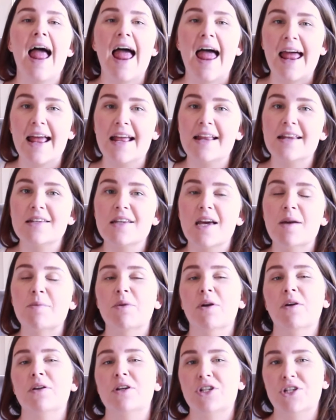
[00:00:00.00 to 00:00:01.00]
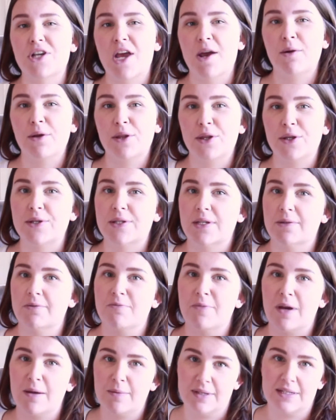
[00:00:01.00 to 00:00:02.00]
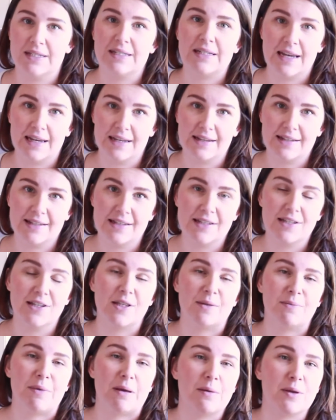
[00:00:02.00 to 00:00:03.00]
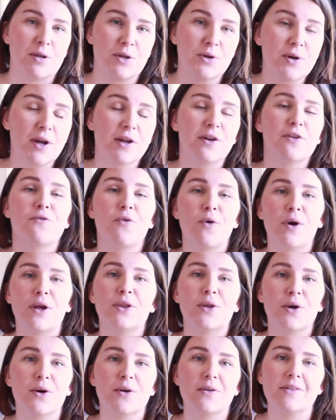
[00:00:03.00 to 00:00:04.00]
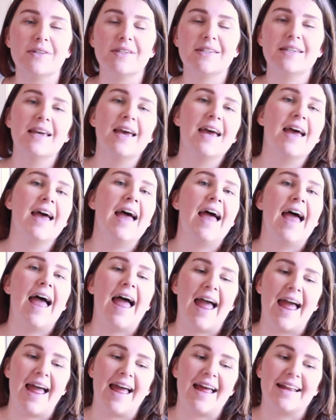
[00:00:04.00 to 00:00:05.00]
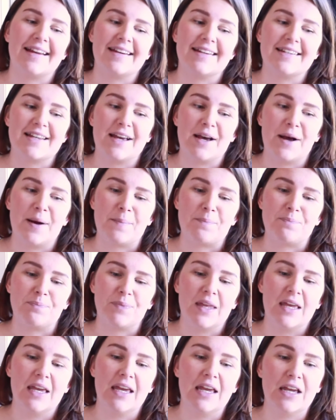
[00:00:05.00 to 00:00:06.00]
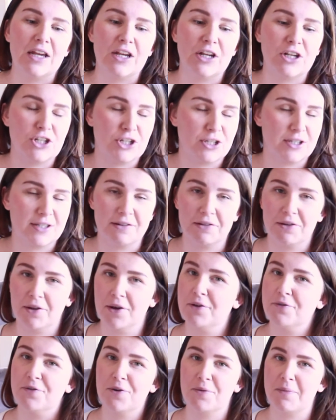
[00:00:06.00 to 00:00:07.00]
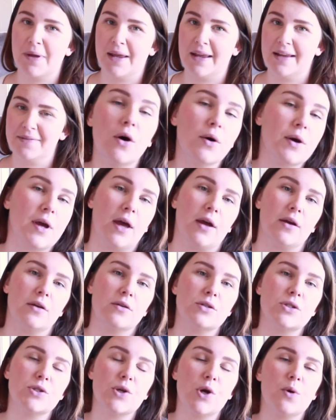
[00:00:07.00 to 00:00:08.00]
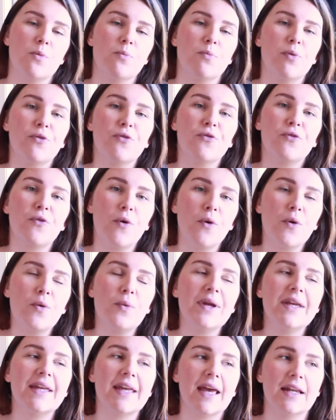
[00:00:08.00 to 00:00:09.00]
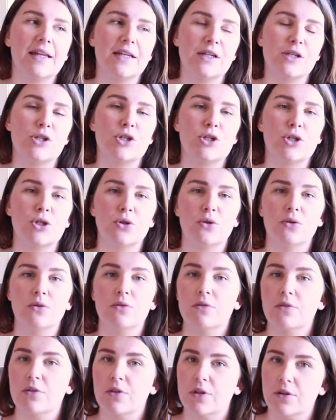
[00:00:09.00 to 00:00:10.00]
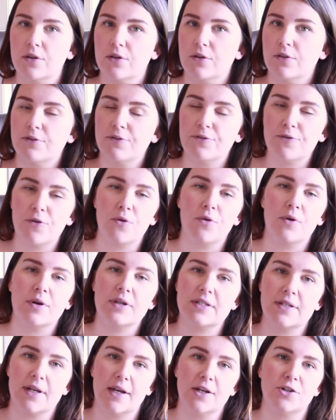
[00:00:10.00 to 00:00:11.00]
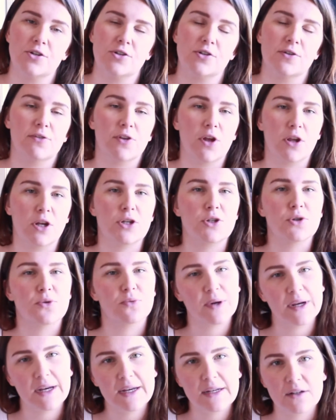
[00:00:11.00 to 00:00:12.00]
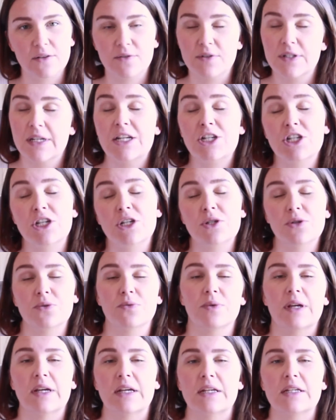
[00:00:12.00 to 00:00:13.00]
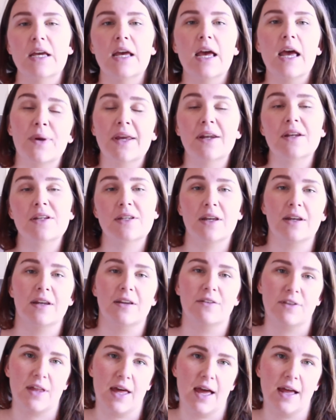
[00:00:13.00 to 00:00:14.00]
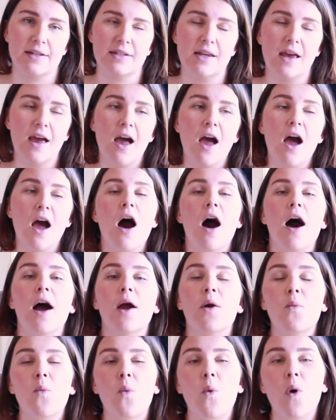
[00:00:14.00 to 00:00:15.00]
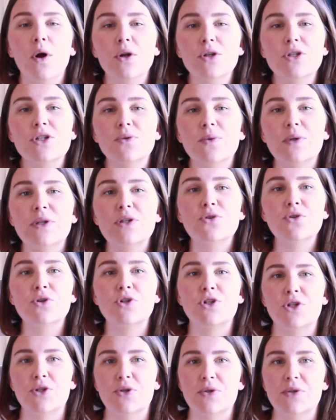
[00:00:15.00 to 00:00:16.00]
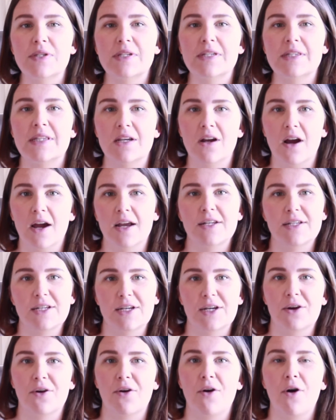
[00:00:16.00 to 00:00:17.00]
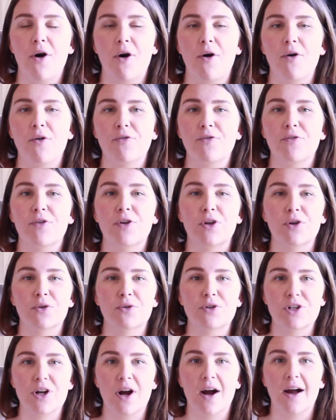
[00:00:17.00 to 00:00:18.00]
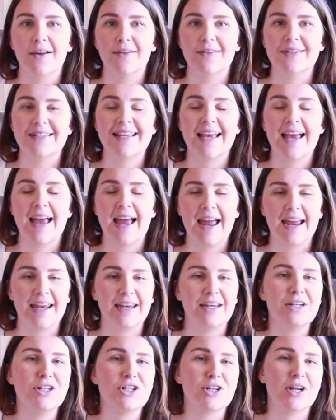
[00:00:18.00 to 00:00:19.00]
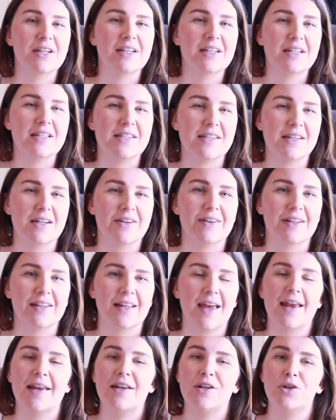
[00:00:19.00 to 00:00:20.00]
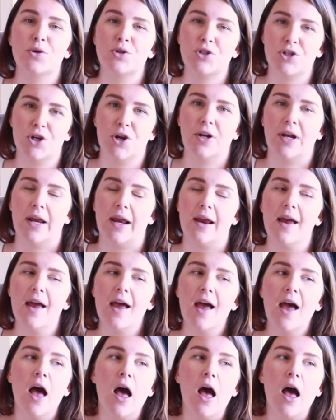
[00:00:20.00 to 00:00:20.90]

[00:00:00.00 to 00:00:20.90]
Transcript: And I'm going to share with you some of my mistakes so that maybe you can avoid those and just learn from me. Okay, so before we get into the 4 stages of learning to read and of teaching to read, we get into any of that, I want to introduce the idea of your child's age and considering that in your journey.